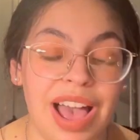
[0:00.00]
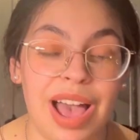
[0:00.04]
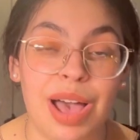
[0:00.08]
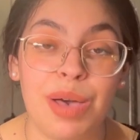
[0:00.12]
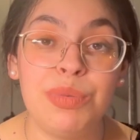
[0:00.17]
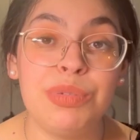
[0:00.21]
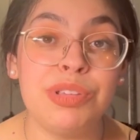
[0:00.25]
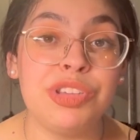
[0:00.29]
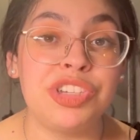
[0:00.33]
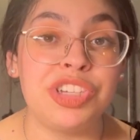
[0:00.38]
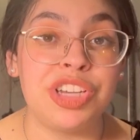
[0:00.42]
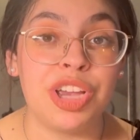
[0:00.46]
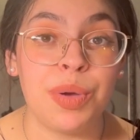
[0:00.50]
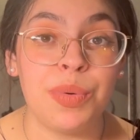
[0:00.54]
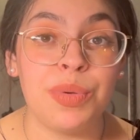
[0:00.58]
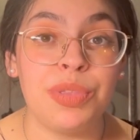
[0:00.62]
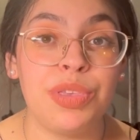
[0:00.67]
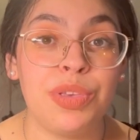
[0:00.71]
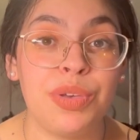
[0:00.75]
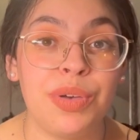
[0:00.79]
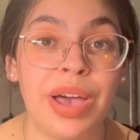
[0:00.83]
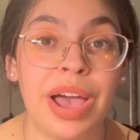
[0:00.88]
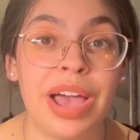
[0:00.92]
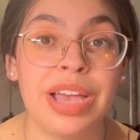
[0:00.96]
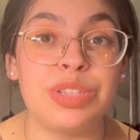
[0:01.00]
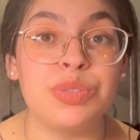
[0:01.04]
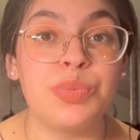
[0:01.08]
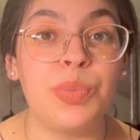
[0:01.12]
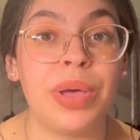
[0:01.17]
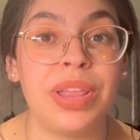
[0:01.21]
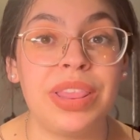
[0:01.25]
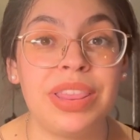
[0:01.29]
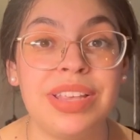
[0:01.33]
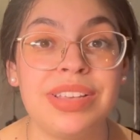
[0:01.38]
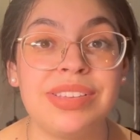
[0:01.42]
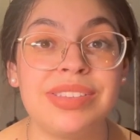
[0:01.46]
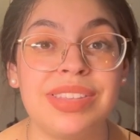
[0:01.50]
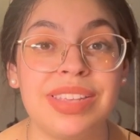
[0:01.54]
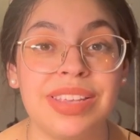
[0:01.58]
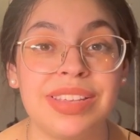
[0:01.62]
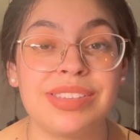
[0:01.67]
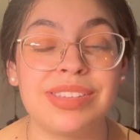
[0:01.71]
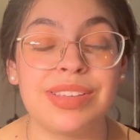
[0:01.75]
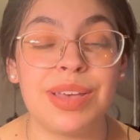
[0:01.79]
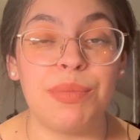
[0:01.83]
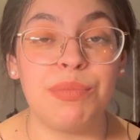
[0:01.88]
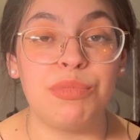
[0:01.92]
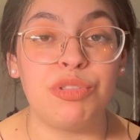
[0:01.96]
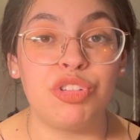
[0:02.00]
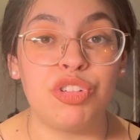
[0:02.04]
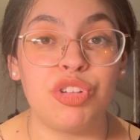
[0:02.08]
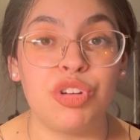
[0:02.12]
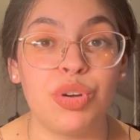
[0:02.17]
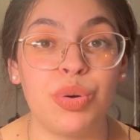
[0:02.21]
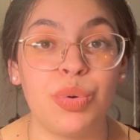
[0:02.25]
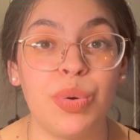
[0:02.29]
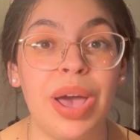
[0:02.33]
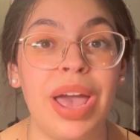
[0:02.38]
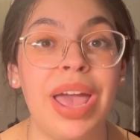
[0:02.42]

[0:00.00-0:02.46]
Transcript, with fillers: I will share with you guys when these things come true.